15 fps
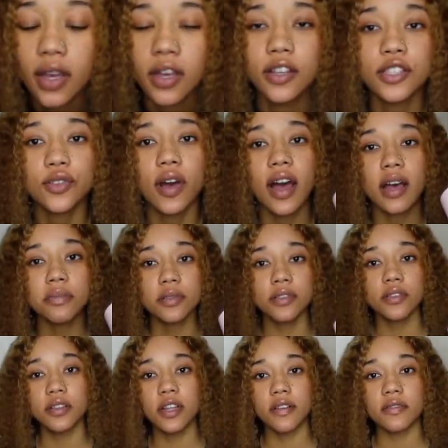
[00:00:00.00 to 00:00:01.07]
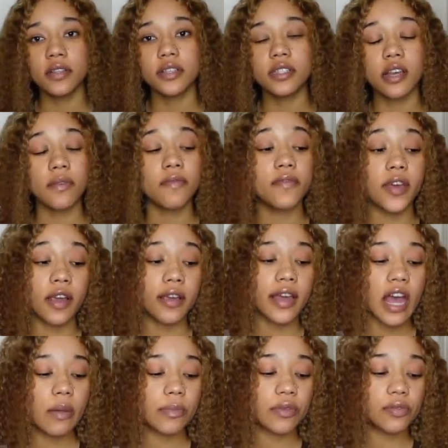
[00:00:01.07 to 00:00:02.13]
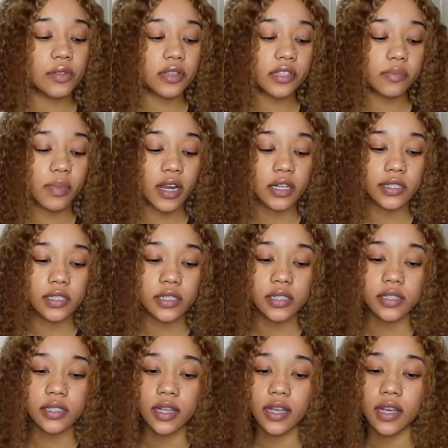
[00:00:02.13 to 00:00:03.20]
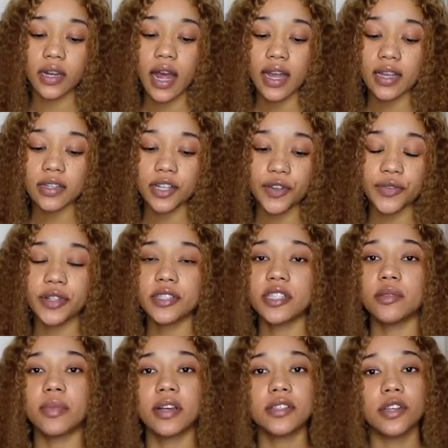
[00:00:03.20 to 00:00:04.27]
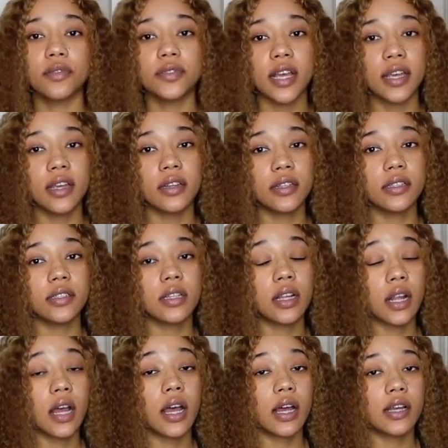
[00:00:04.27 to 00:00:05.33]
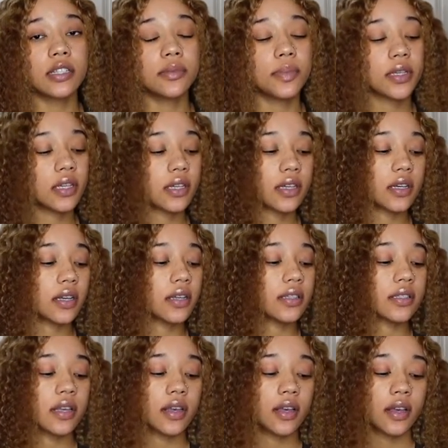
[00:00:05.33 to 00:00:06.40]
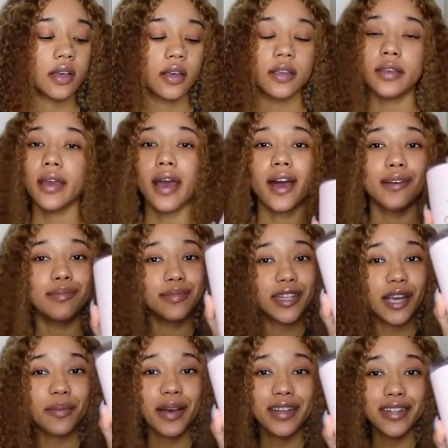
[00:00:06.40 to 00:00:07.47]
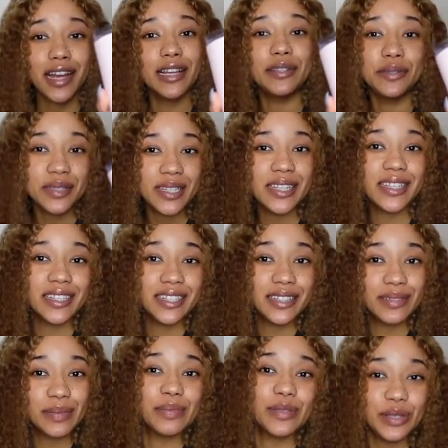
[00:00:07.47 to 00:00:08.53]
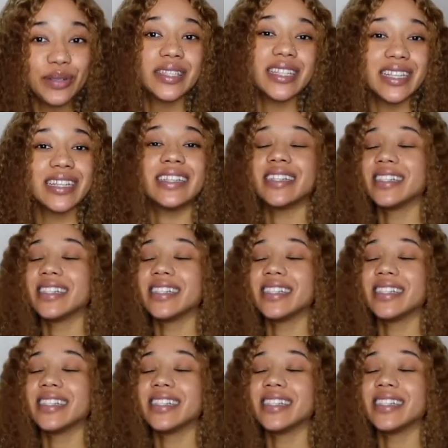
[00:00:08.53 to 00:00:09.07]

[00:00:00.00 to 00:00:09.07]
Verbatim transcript: So I absolutely love this. I'm very happy with this purchase and I could definitely see myself taking this to class because yeah, Day By Dai you see it, you see